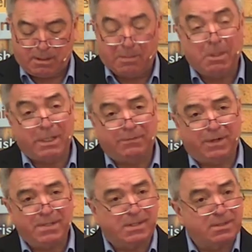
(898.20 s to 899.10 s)
And my
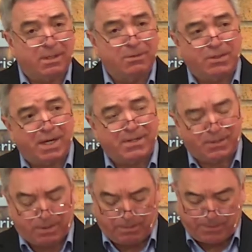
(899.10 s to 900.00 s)
advice is, don't change
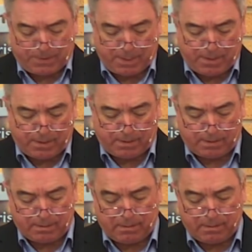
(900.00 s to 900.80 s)
the conversation.